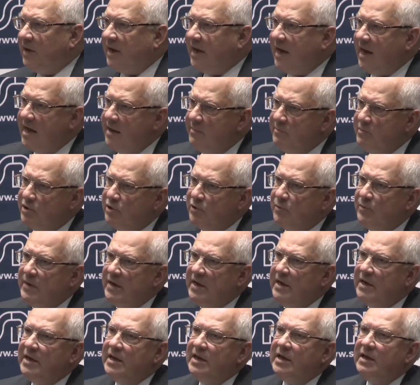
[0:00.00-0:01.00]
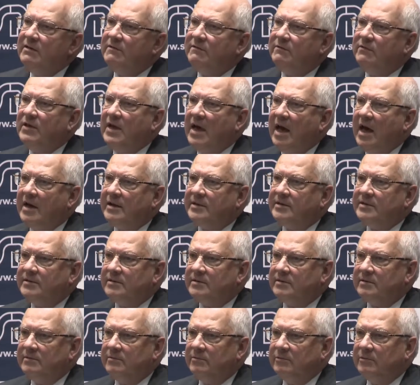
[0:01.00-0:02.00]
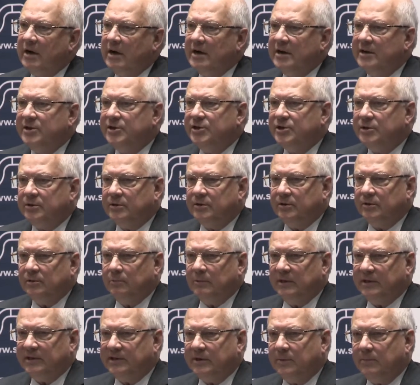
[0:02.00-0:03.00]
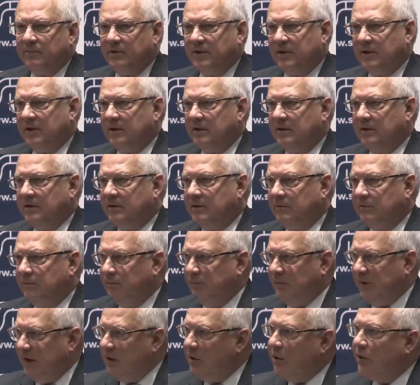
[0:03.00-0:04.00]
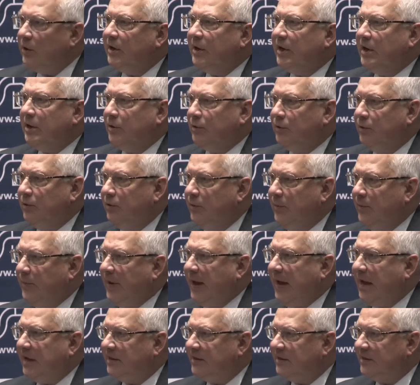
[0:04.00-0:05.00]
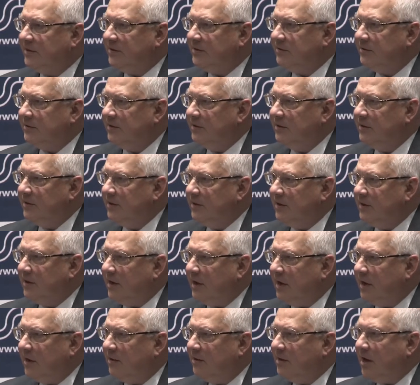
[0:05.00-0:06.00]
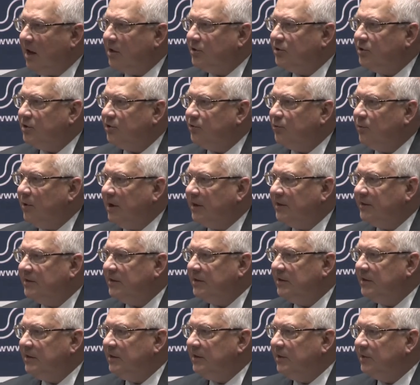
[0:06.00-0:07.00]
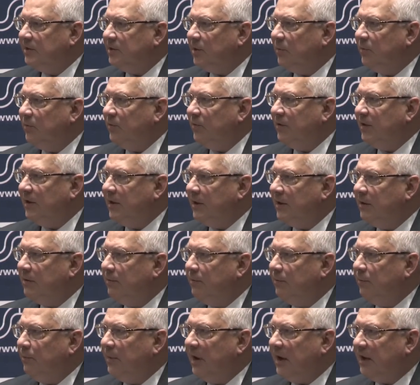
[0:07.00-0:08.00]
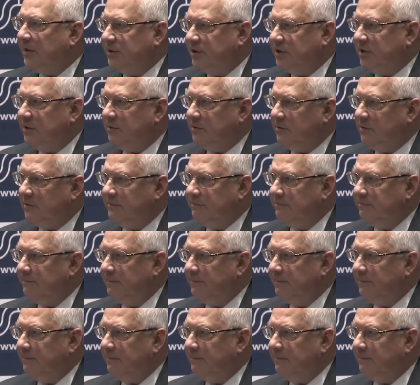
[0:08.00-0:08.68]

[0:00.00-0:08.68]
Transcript: came to believe that religion was something belonging to the past and that it was something marginal.